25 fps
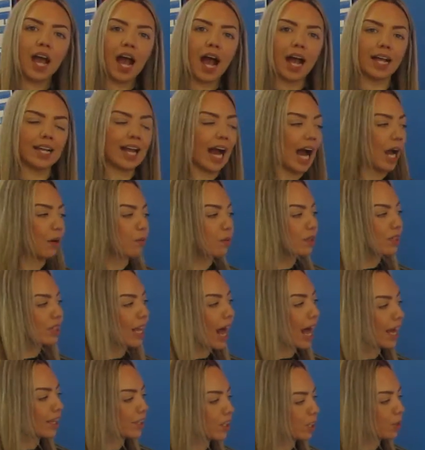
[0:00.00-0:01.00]
and I would
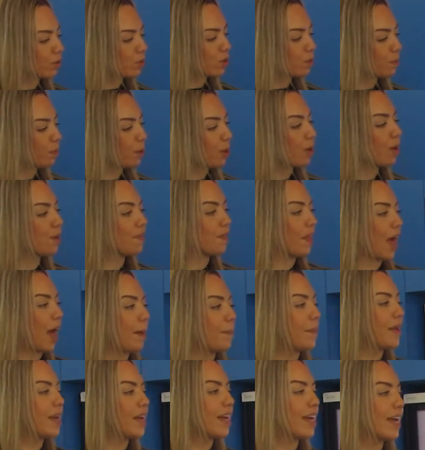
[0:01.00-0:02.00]
like you to put
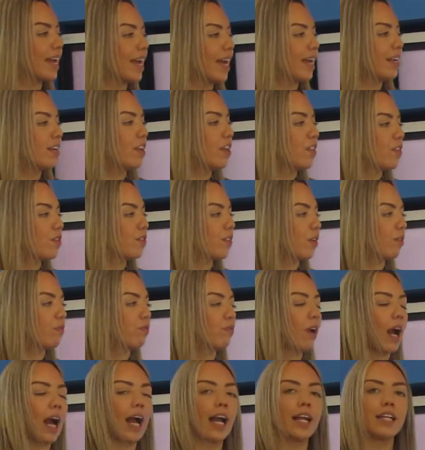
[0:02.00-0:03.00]
them in the
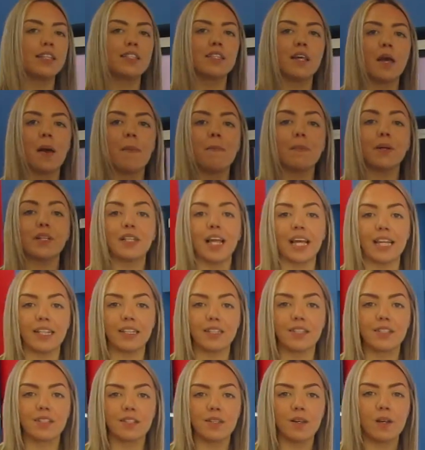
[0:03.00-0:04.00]
right
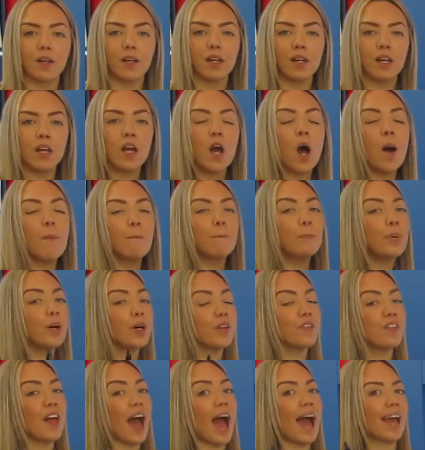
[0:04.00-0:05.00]
place.
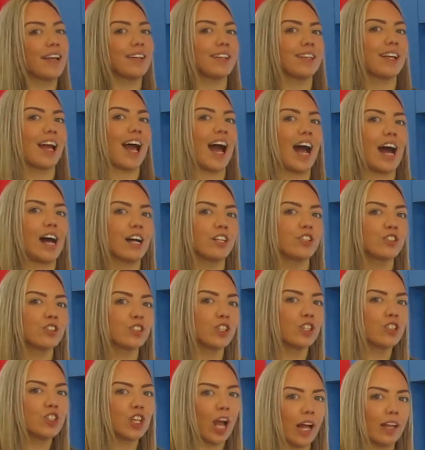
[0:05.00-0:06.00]
But then, as
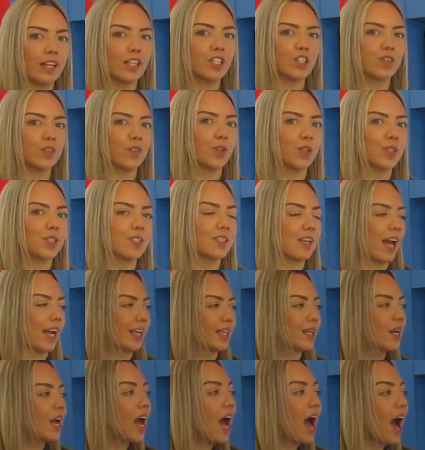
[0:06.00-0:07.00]
your challenge for
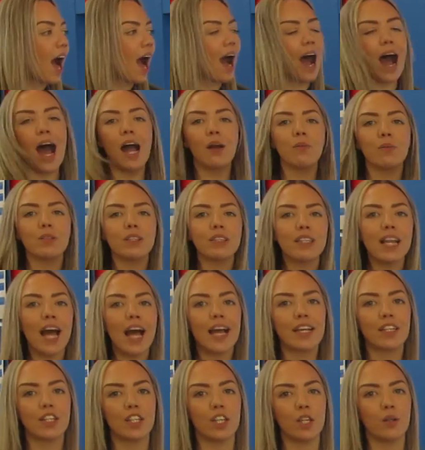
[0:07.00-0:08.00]
today, I would
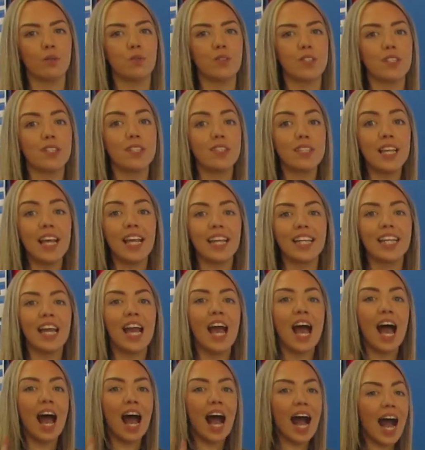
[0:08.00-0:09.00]
like you to
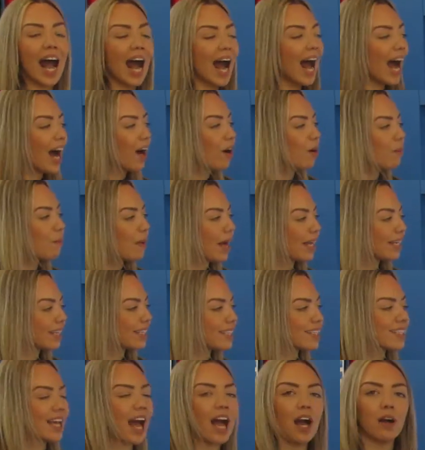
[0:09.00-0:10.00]
see how
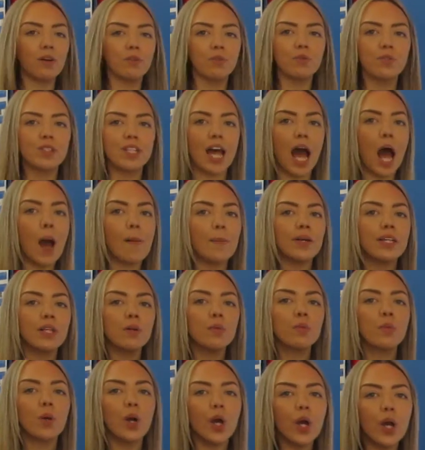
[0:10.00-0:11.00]
many sounds, how
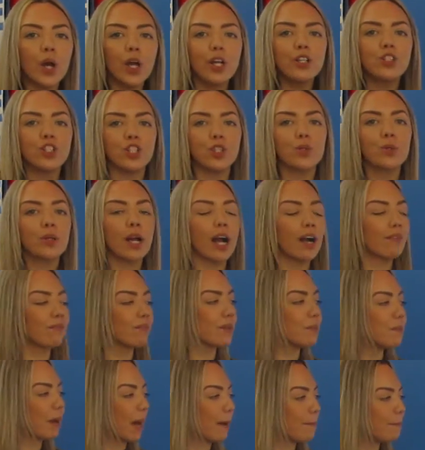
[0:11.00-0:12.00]
many words you can
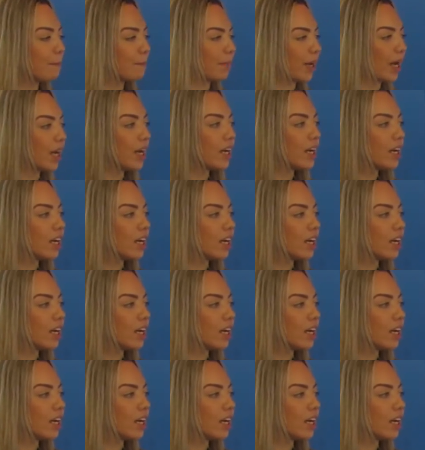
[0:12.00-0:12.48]
remember